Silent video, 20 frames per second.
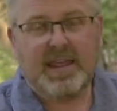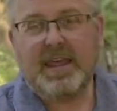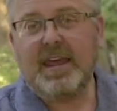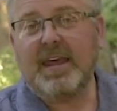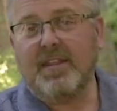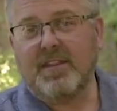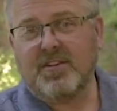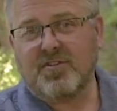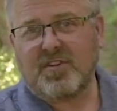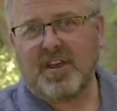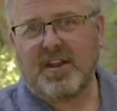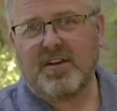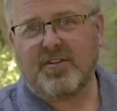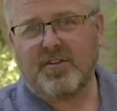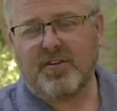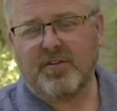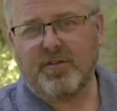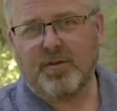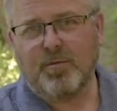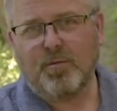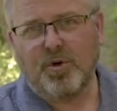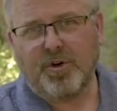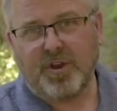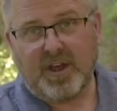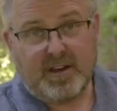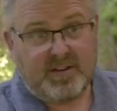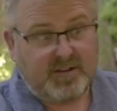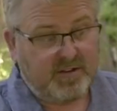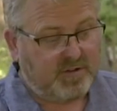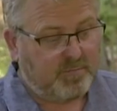In the center of the wood.
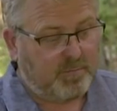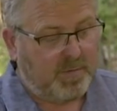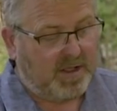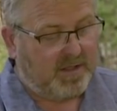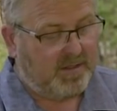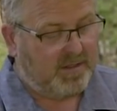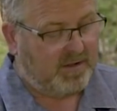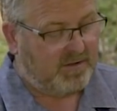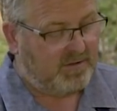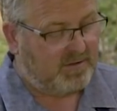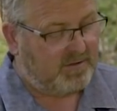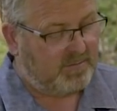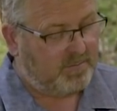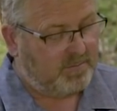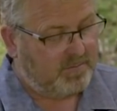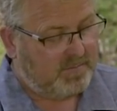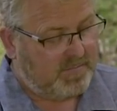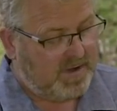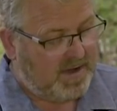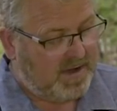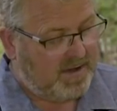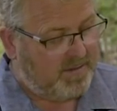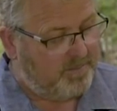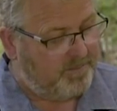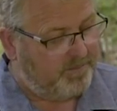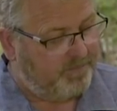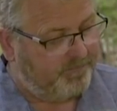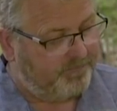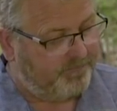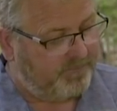I just split this.
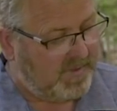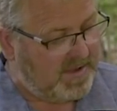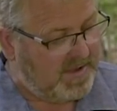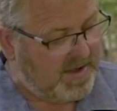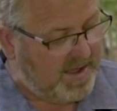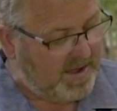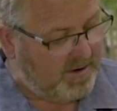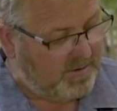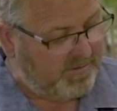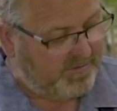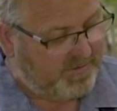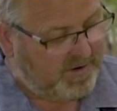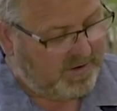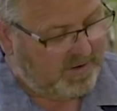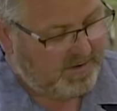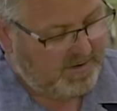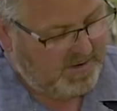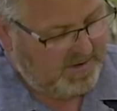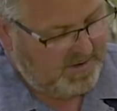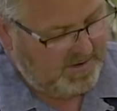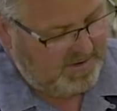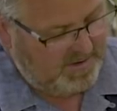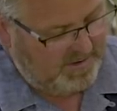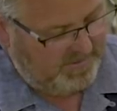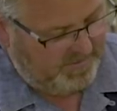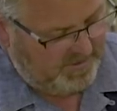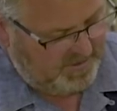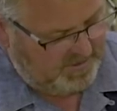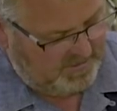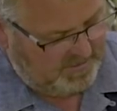Now if
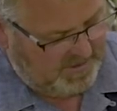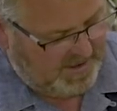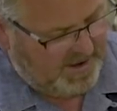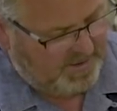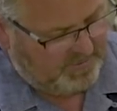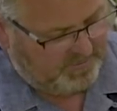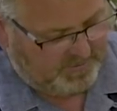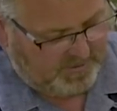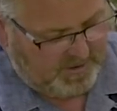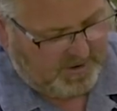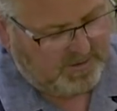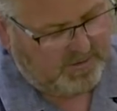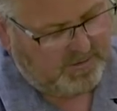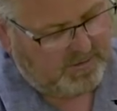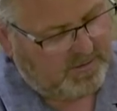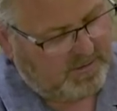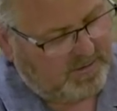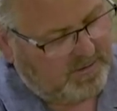I do the outside,